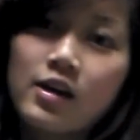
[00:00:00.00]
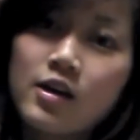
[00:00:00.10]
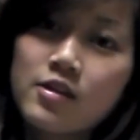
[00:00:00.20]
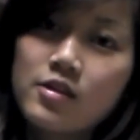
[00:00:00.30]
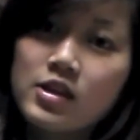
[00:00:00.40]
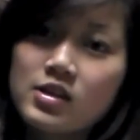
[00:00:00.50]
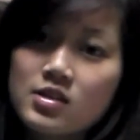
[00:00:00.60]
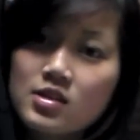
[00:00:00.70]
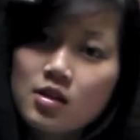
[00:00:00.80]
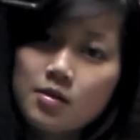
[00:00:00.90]
I got
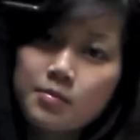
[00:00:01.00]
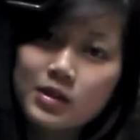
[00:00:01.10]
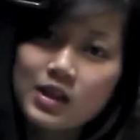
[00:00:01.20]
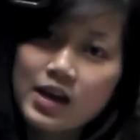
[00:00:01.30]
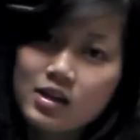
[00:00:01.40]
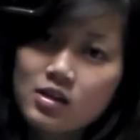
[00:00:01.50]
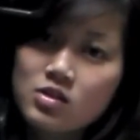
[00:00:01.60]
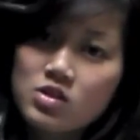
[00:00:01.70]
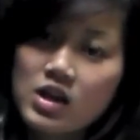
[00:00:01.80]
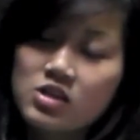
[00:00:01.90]
this
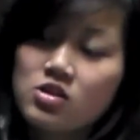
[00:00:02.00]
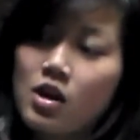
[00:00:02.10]
black tank